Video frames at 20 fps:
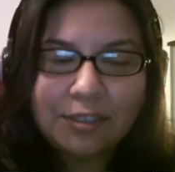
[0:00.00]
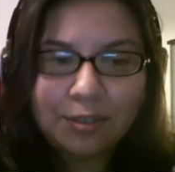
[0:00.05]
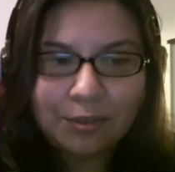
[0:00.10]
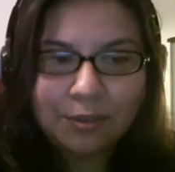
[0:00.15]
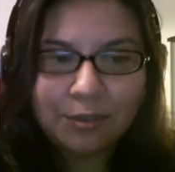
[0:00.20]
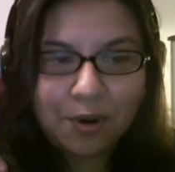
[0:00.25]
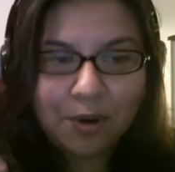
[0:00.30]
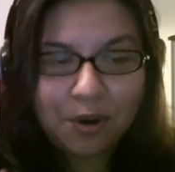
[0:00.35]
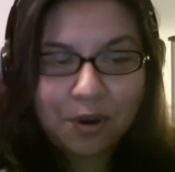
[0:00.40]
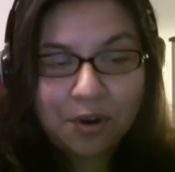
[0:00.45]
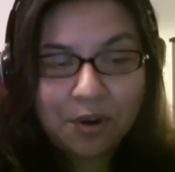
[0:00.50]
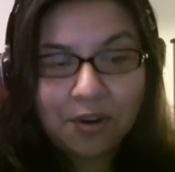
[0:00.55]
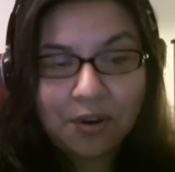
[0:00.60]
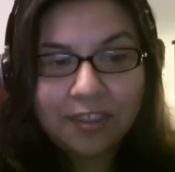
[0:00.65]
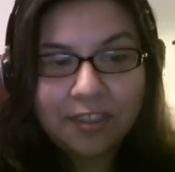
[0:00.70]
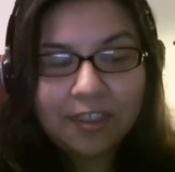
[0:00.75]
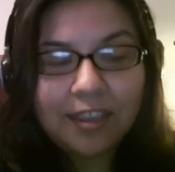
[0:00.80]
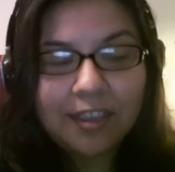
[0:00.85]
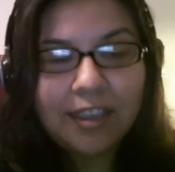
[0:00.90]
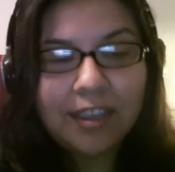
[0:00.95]
to
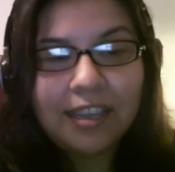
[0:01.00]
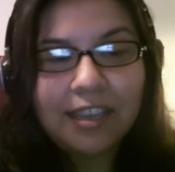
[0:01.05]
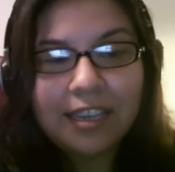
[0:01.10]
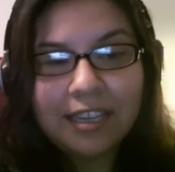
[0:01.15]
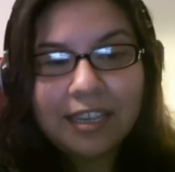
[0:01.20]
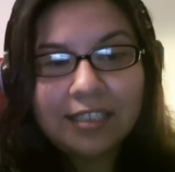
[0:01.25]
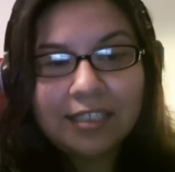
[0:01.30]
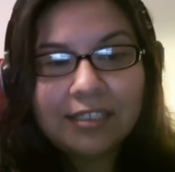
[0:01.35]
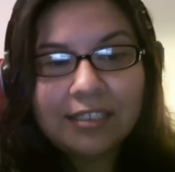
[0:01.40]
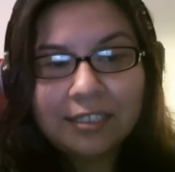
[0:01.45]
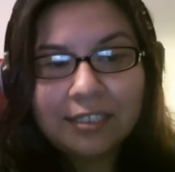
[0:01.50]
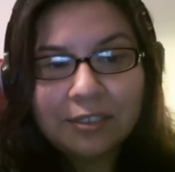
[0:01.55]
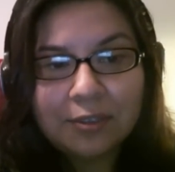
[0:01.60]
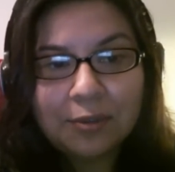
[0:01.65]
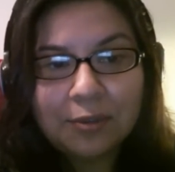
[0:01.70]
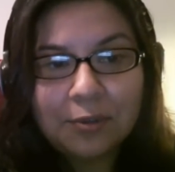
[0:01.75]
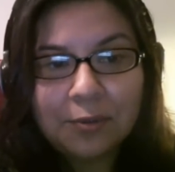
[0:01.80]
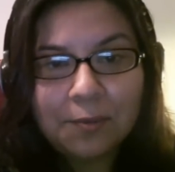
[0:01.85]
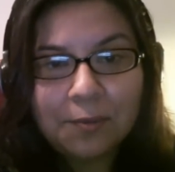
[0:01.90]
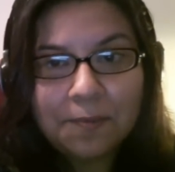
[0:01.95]
Earth is
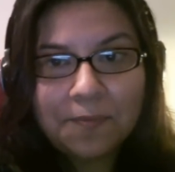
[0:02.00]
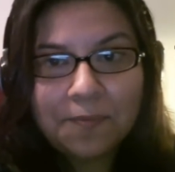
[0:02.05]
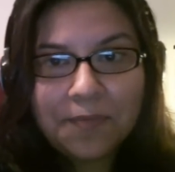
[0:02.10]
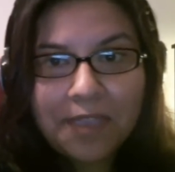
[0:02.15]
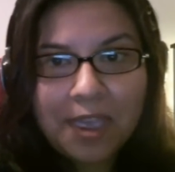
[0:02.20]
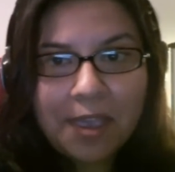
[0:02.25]
to